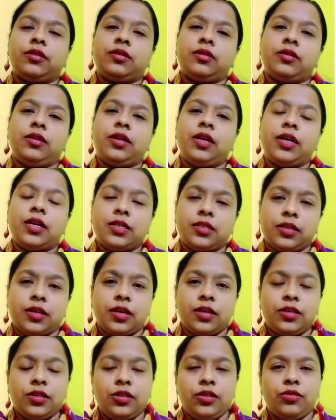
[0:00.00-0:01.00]
Let us
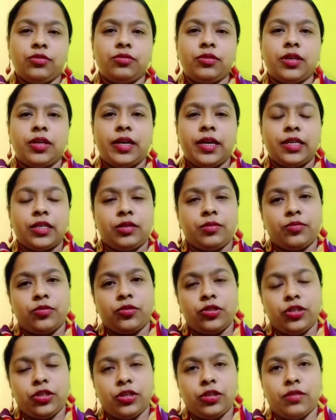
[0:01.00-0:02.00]
continue the next
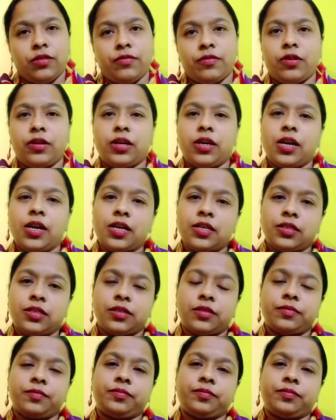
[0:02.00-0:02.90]
portion of our class.